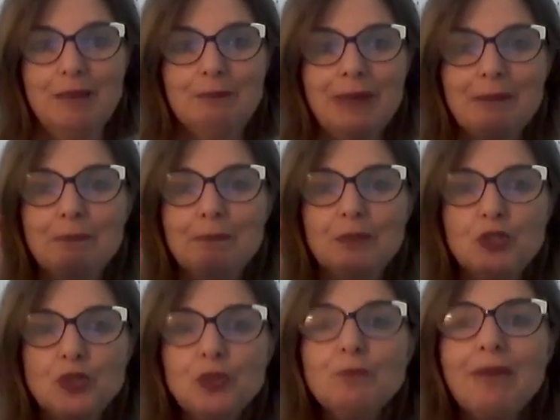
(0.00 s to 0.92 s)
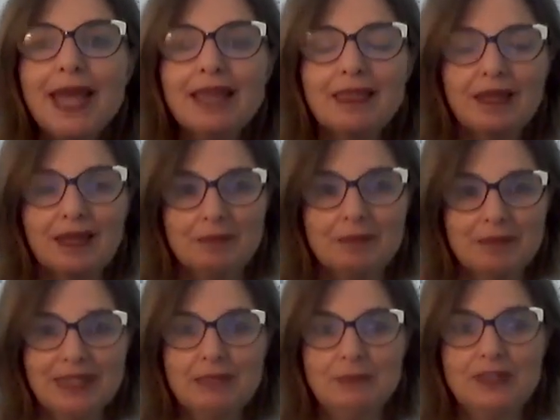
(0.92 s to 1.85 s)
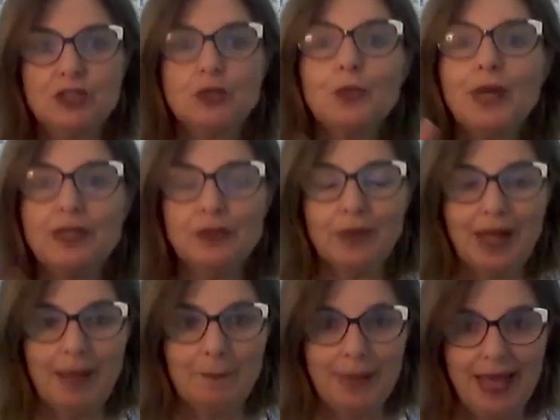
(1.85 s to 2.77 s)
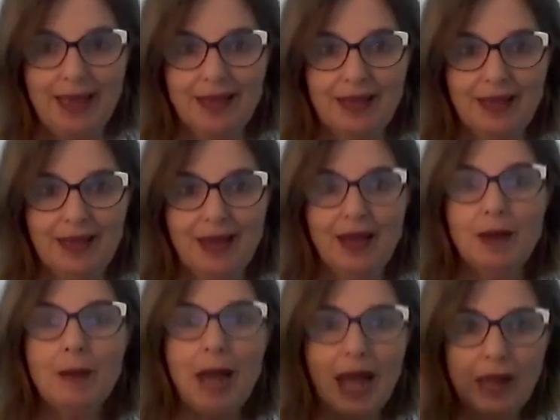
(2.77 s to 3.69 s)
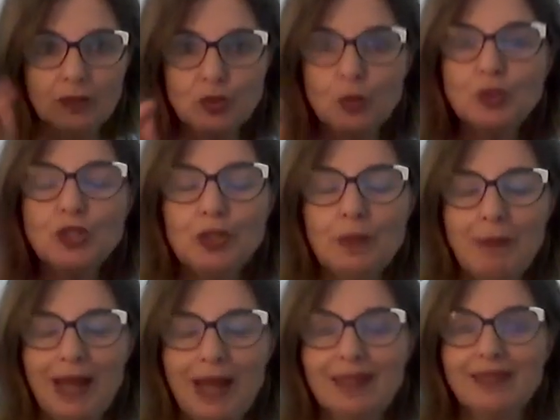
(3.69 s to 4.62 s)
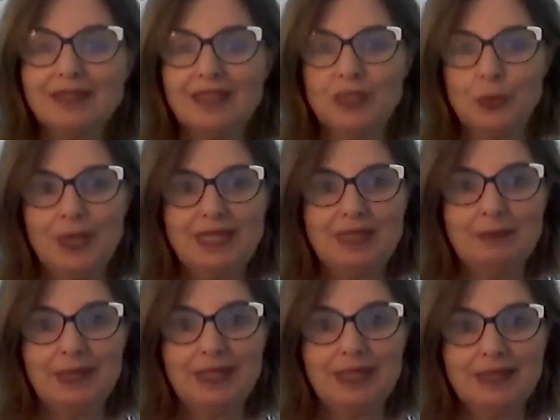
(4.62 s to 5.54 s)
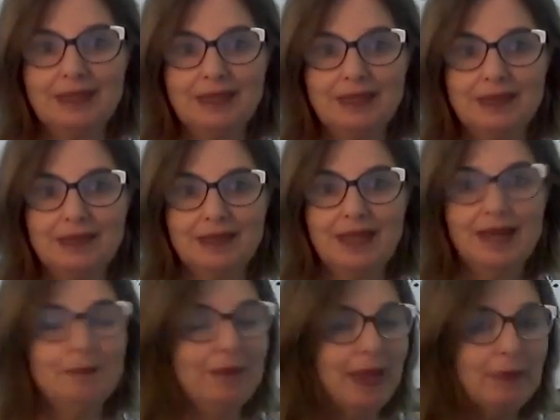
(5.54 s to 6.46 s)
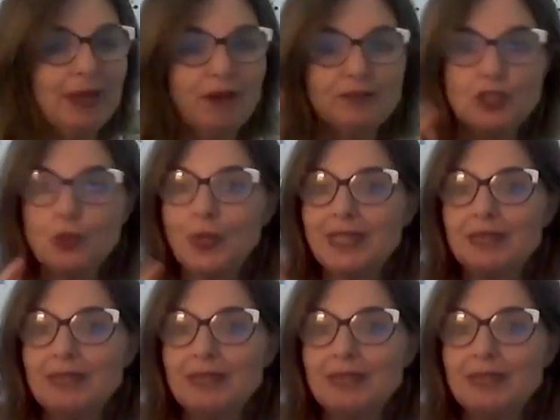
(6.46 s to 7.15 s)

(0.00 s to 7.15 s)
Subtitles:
But do make the commitment to when you'll come back. I'll talk to you about this in 20 minutes. Maybe after 20